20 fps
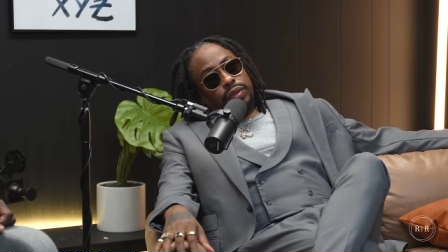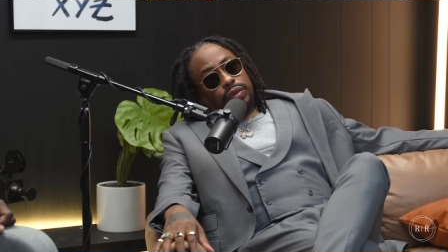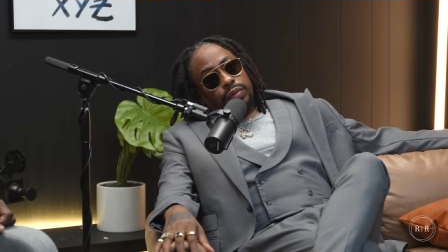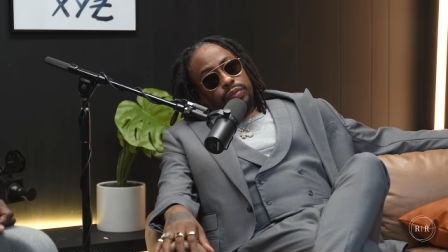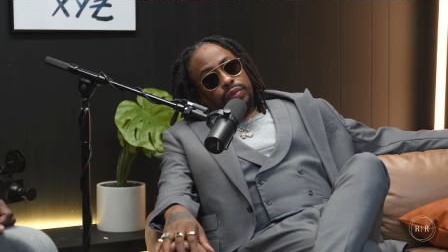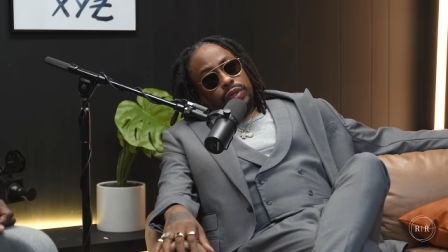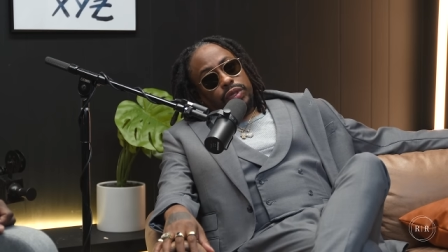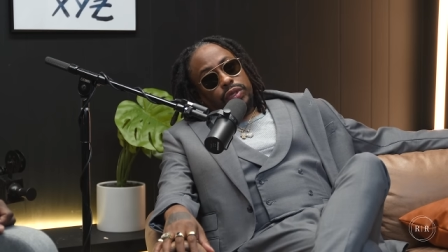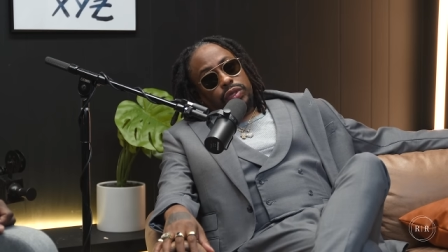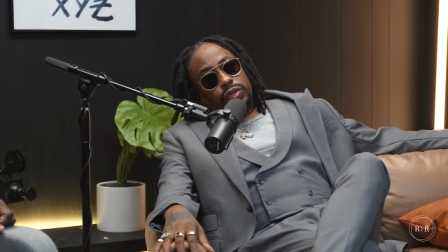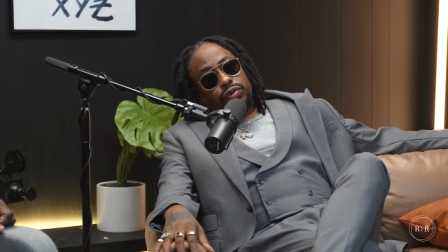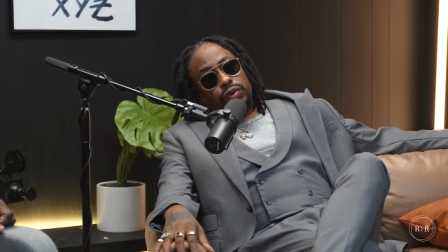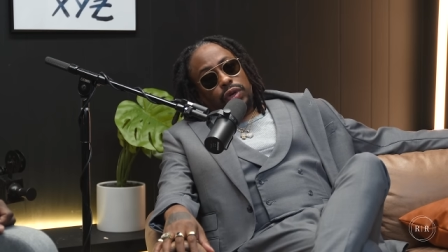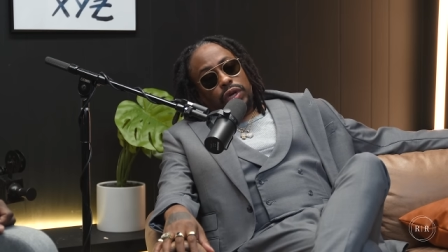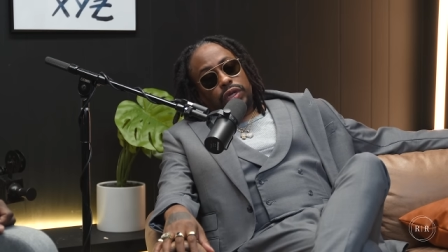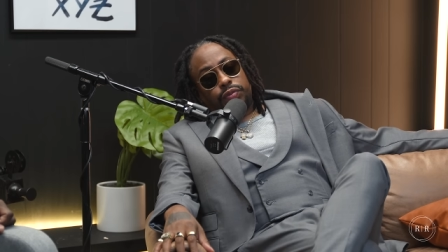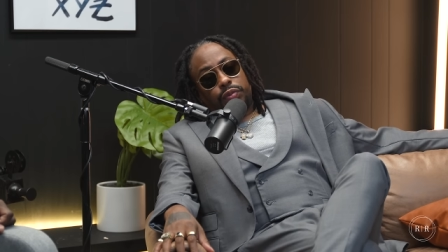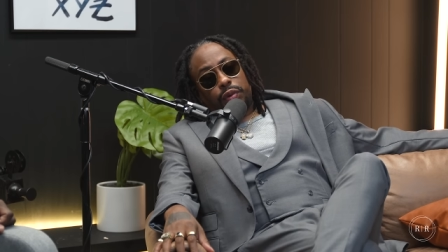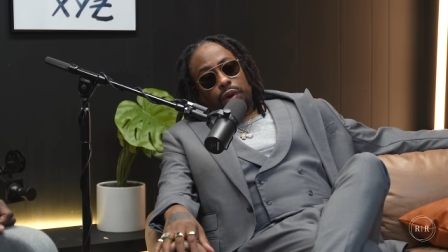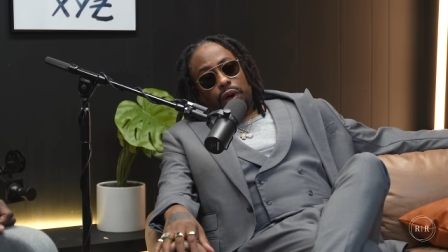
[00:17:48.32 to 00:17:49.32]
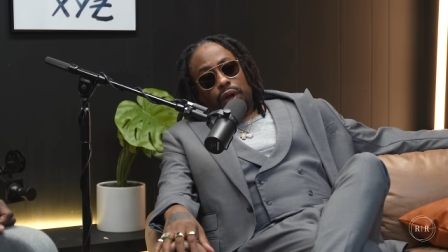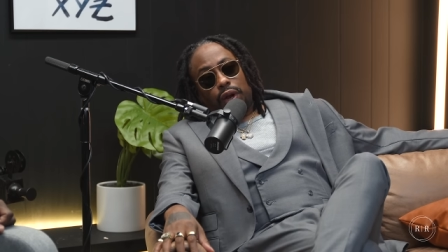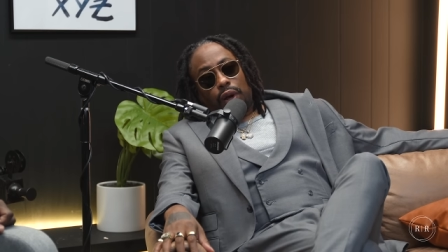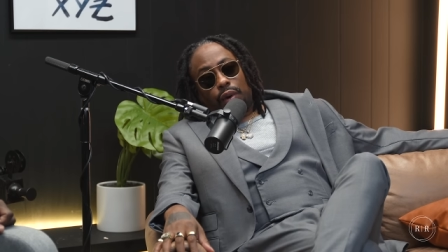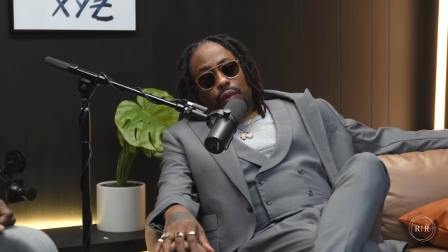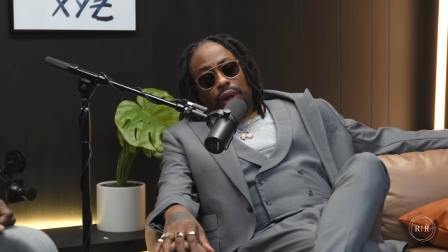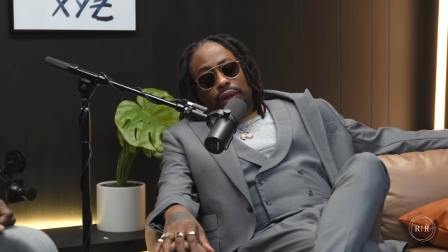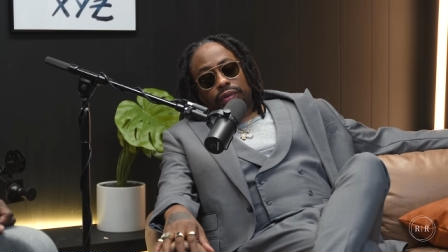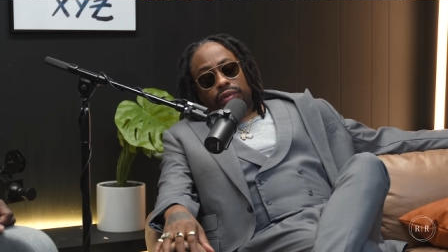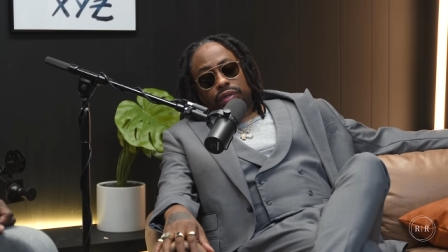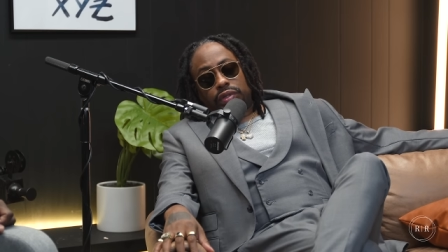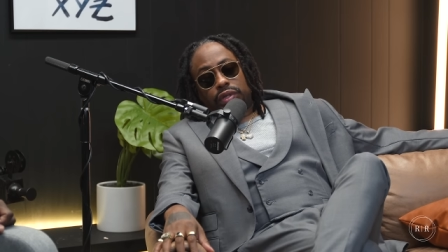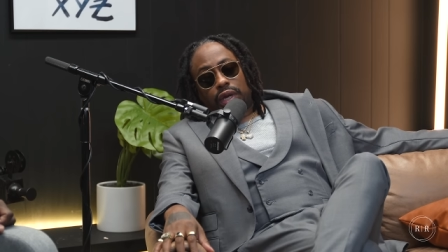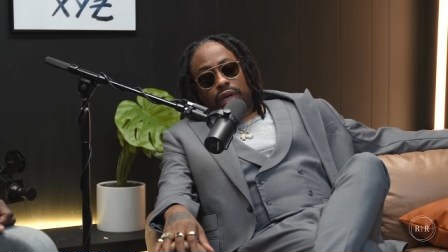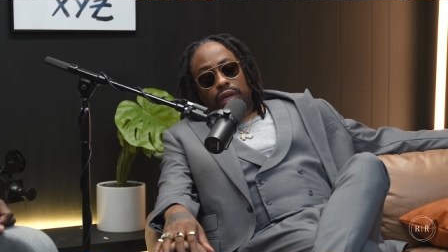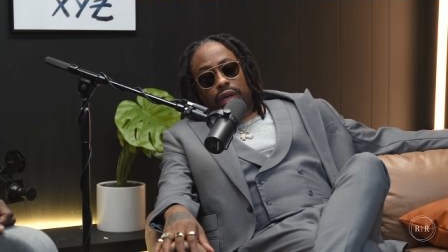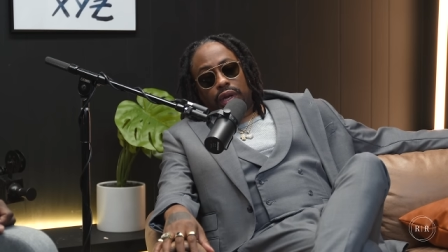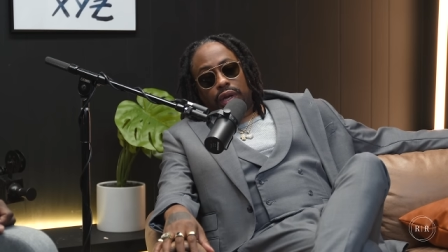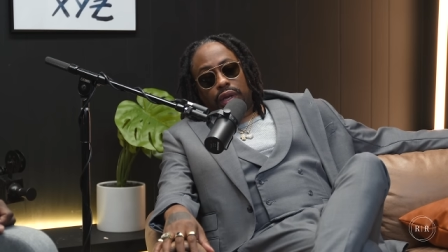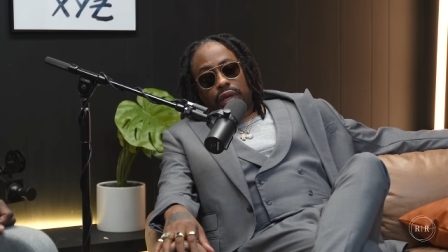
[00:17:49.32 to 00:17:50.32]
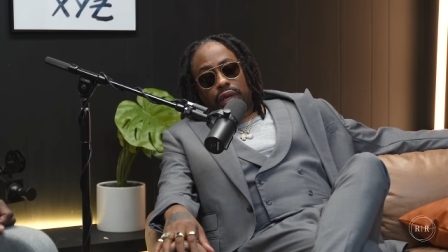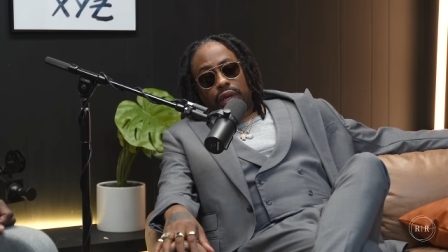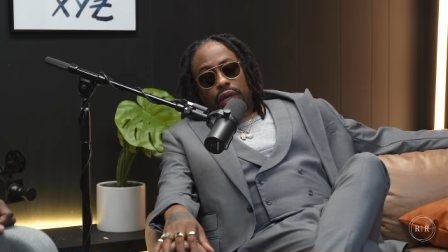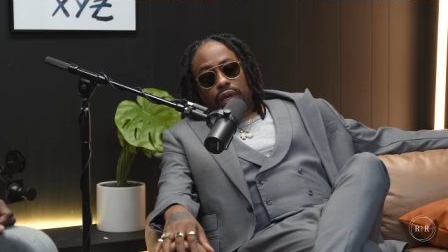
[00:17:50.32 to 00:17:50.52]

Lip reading: completely transparent, I would have to say that,